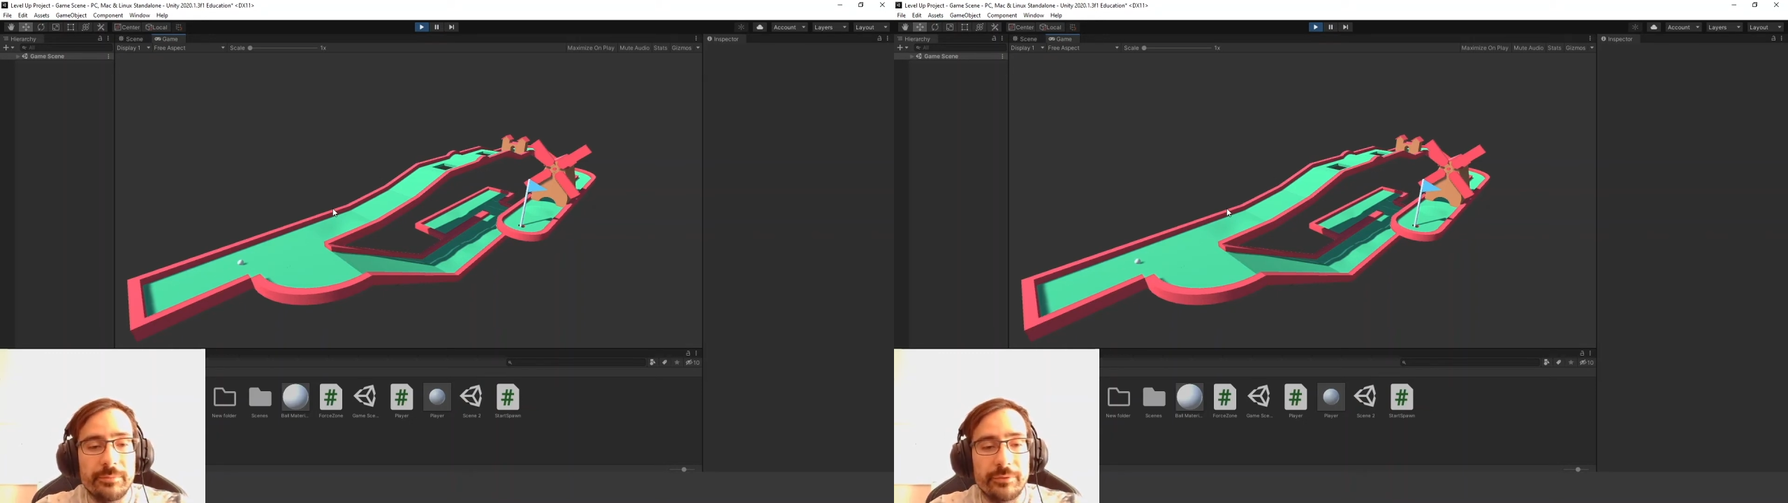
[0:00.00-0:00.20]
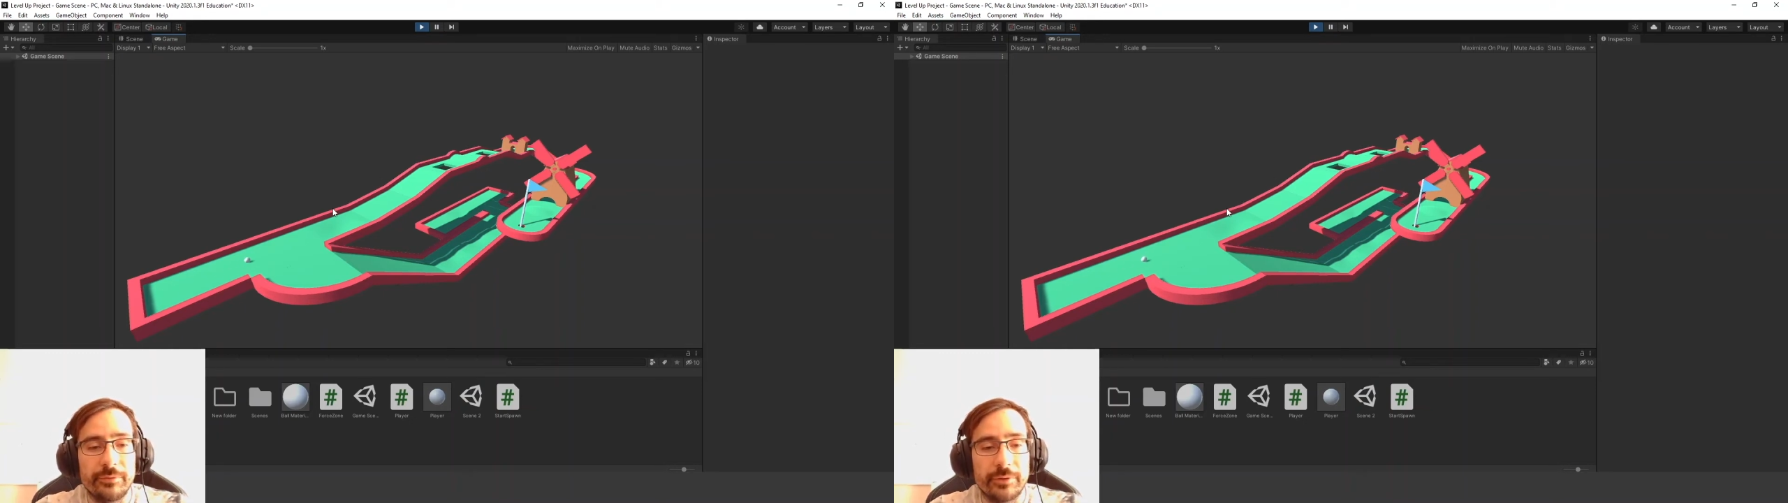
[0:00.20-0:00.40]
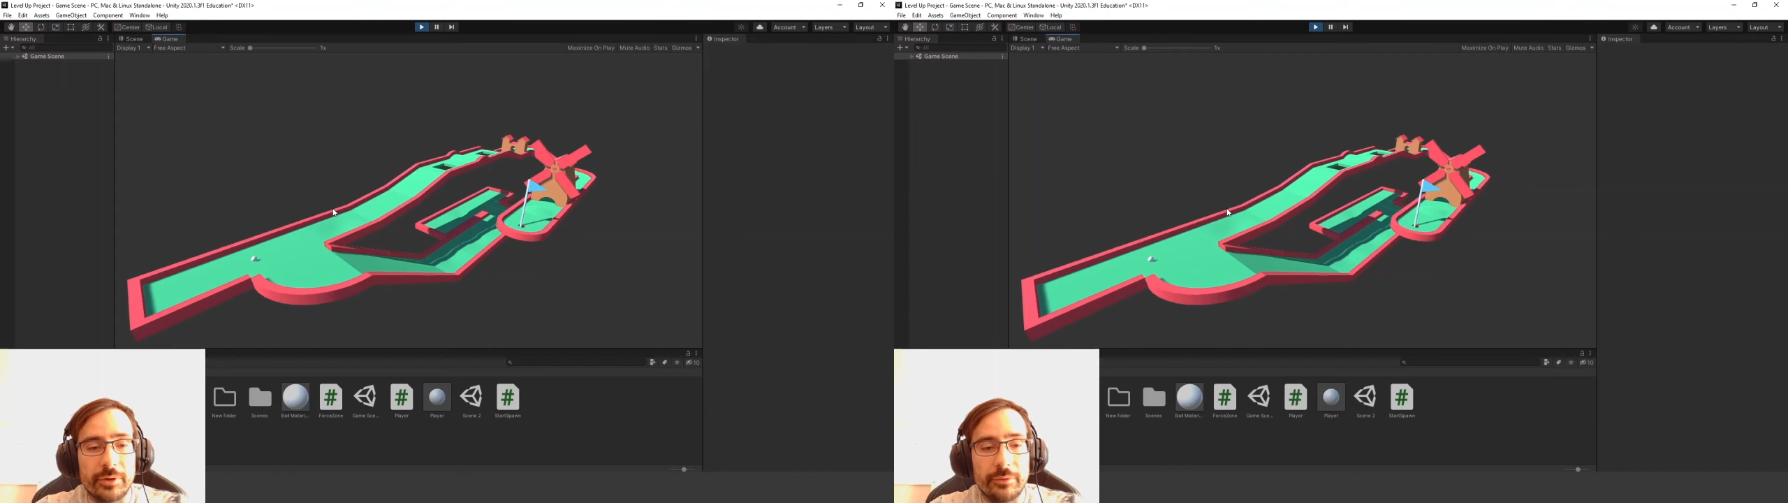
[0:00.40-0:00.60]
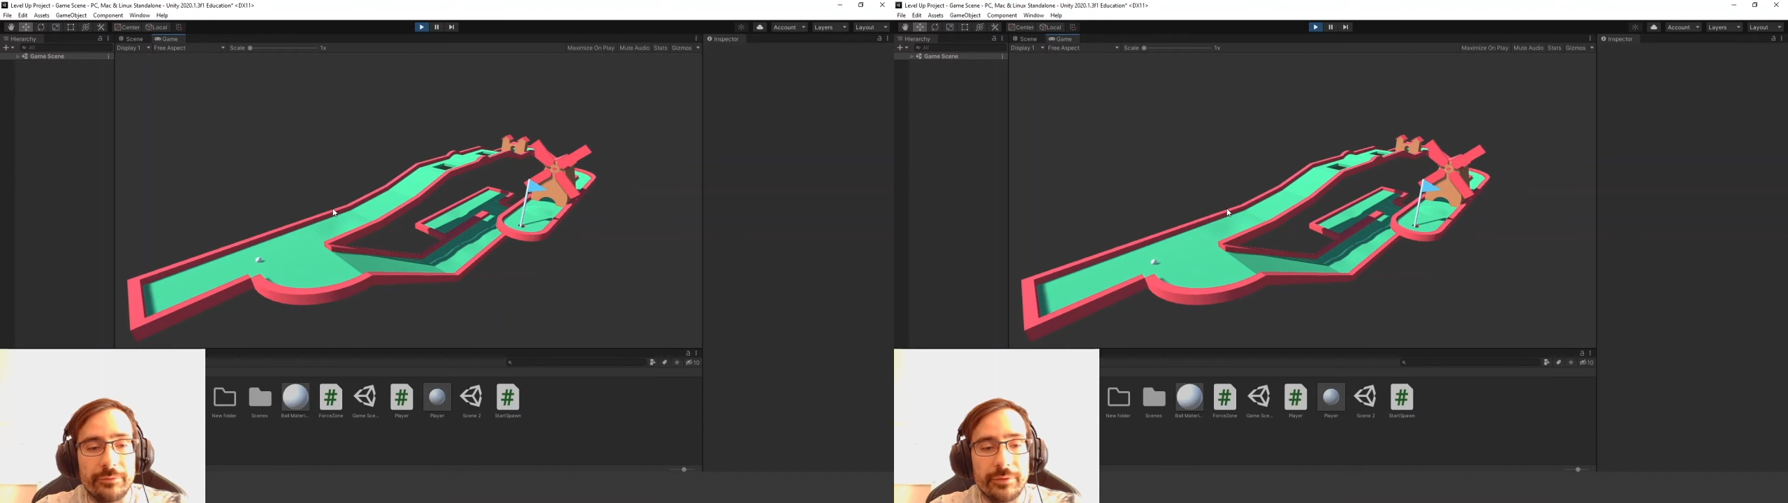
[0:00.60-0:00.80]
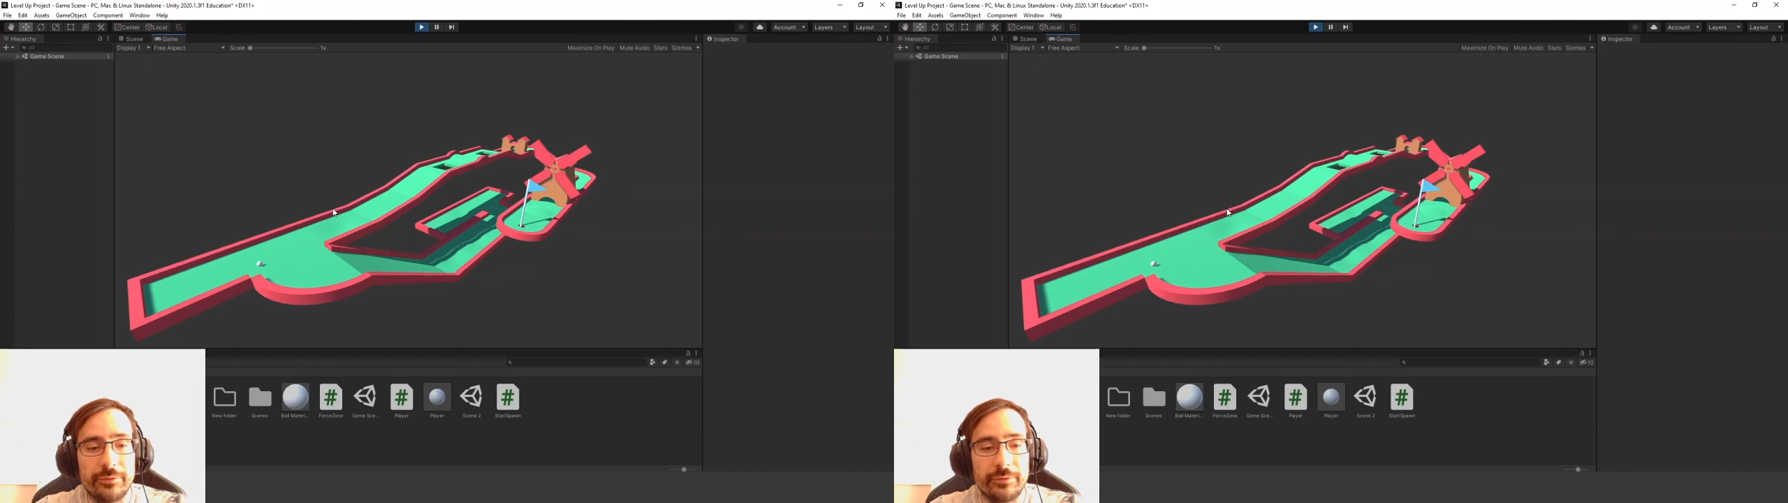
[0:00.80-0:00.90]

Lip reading: so if I go off this